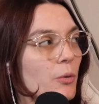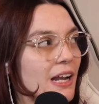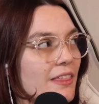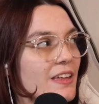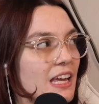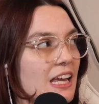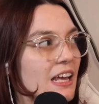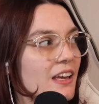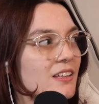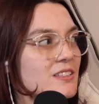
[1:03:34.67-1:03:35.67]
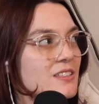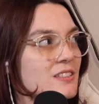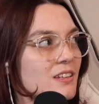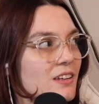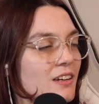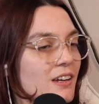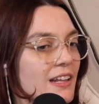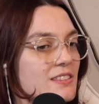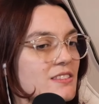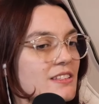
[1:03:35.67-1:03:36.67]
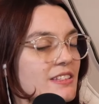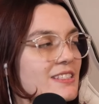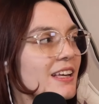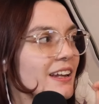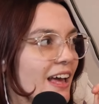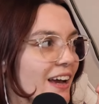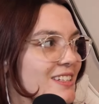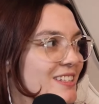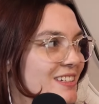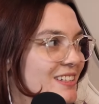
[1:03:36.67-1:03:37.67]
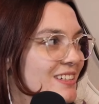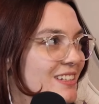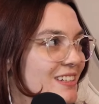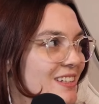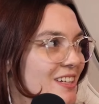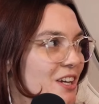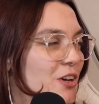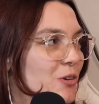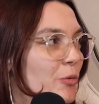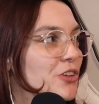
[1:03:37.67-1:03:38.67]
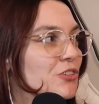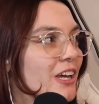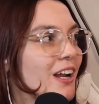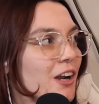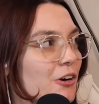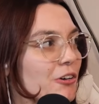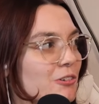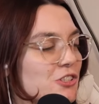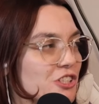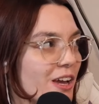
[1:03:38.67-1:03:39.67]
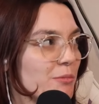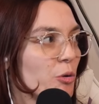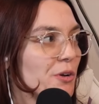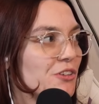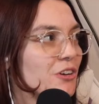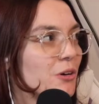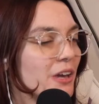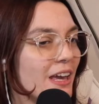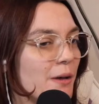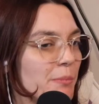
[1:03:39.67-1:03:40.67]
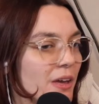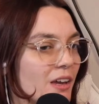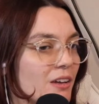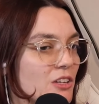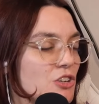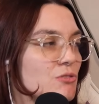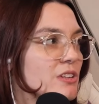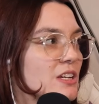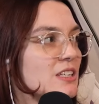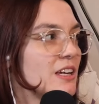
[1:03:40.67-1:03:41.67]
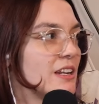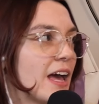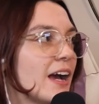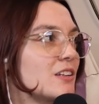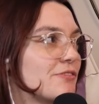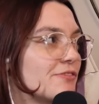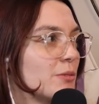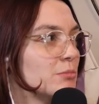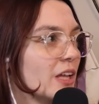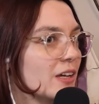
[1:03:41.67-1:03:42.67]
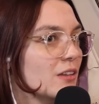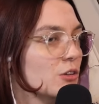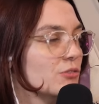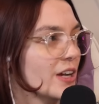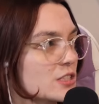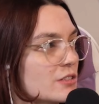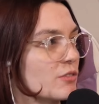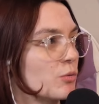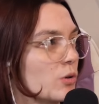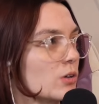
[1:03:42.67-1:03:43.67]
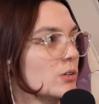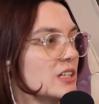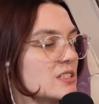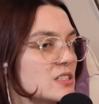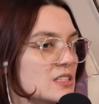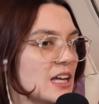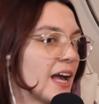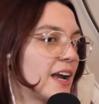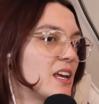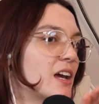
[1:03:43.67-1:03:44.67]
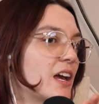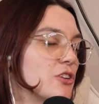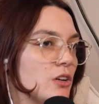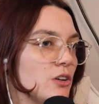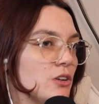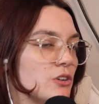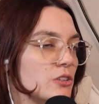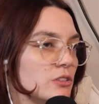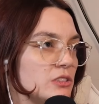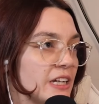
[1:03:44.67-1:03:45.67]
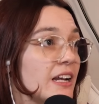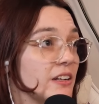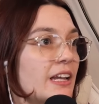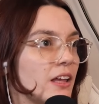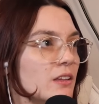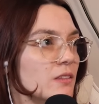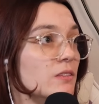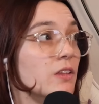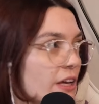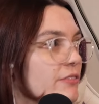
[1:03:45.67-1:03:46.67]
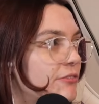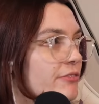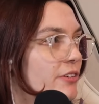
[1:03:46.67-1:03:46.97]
what I think it is? It's the disconnect. When you get on a cruise ship or when you go camping, you disconnect from the rest of the world and society and your day-to-day life.